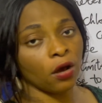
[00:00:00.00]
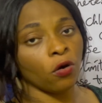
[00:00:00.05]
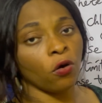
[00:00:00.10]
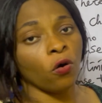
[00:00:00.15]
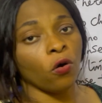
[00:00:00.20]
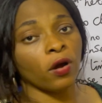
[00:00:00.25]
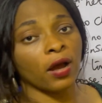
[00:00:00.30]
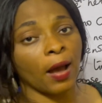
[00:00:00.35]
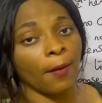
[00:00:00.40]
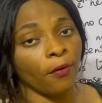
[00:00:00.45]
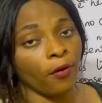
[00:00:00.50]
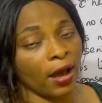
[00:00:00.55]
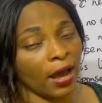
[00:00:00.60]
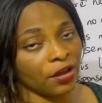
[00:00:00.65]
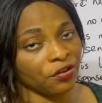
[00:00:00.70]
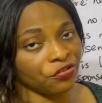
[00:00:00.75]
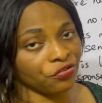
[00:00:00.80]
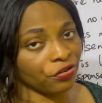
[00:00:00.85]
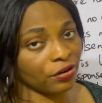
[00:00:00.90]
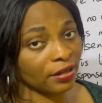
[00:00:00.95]
or
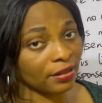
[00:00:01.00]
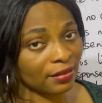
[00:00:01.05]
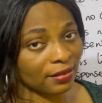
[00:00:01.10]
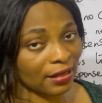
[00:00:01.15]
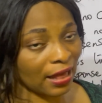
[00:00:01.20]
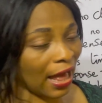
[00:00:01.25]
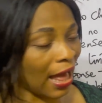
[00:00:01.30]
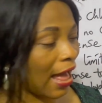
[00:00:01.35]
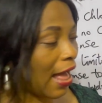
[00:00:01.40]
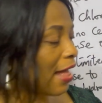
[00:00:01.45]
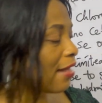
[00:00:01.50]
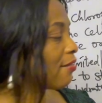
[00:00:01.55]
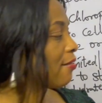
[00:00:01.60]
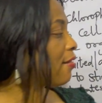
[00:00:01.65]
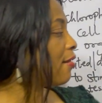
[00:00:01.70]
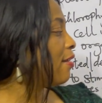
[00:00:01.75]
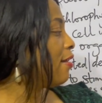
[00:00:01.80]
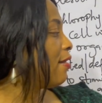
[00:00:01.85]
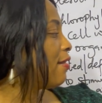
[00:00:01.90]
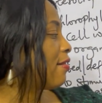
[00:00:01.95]
carbohydrates as
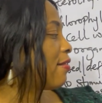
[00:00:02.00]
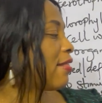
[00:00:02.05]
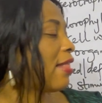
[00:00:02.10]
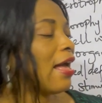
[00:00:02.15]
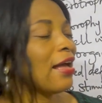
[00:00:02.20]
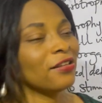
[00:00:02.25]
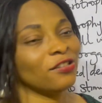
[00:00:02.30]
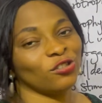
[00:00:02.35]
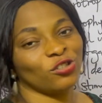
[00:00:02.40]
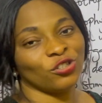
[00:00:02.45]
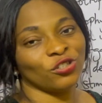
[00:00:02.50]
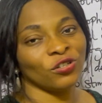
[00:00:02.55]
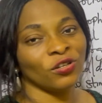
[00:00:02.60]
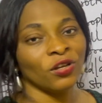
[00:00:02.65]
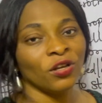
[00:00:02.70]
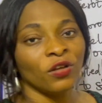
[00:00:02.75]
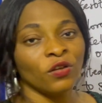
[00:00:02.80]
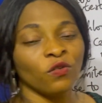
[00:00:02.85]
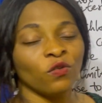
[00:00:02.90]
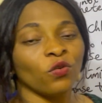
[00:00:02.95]
starch.
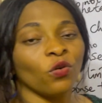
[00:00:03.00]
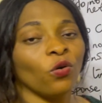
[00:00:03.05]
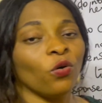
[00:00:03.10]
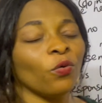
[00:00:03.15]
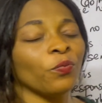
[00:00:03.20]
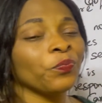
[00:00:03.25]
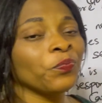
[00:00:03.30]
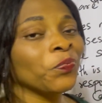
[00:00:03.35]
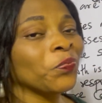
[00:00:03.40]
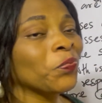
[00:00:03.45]
So